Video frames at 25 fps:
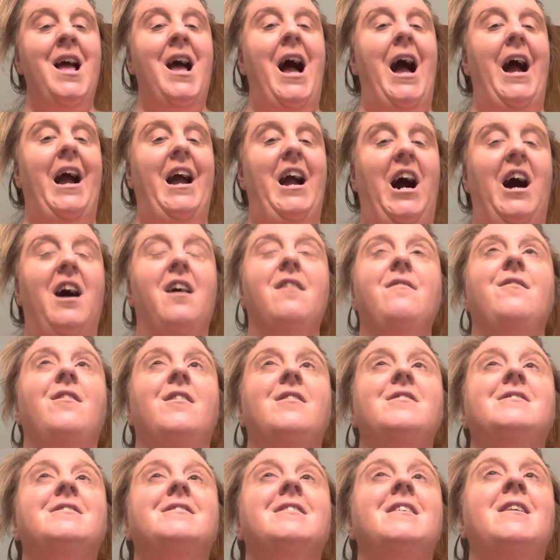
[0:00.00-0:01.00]
I got
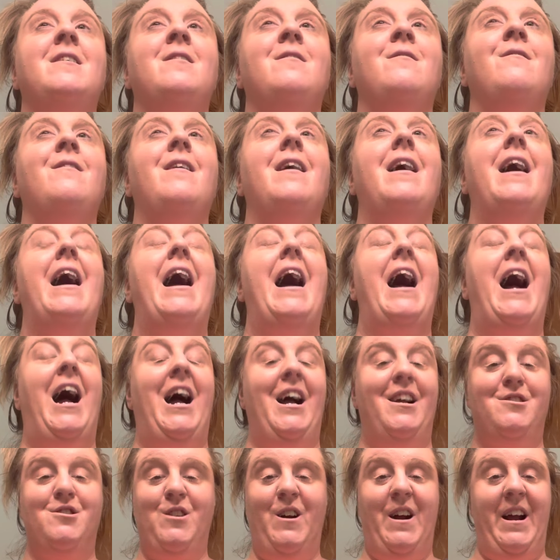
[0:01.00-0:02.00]
those two.
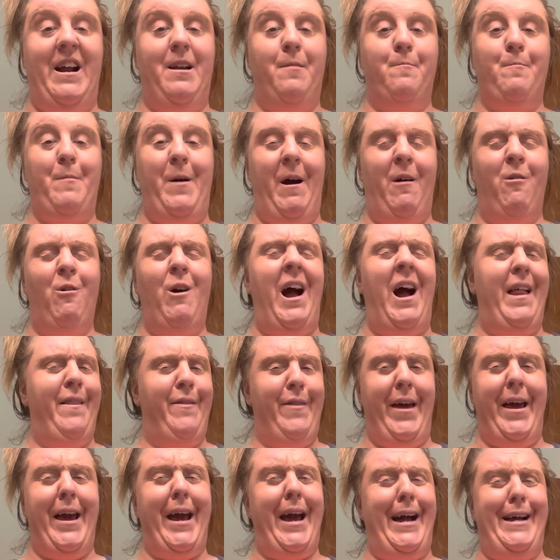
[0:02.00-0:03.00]
I tried them out. I
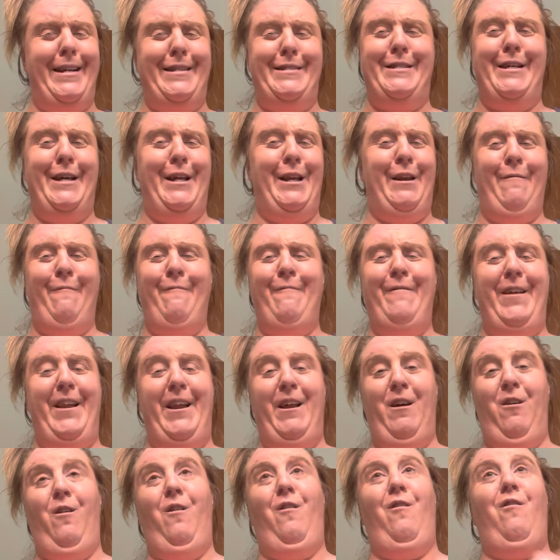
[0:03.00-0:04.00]
think I did a
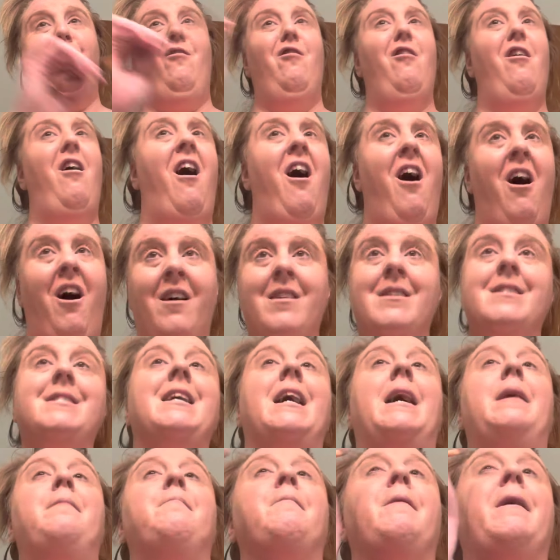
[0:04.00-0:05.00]
video a long
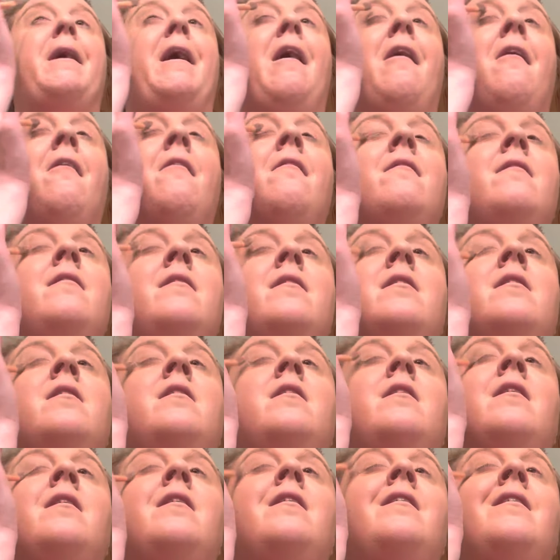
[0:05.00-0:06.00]
time ago
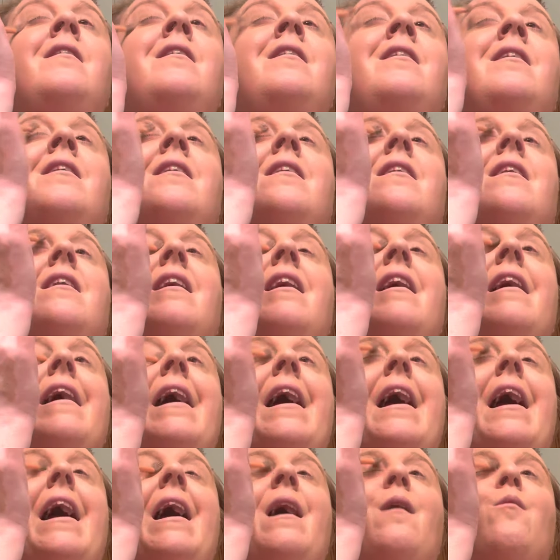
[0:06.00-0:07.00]

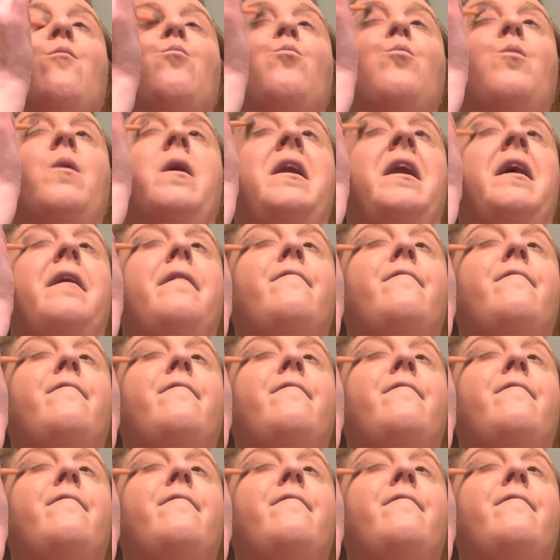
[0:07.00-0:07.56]
eh, when I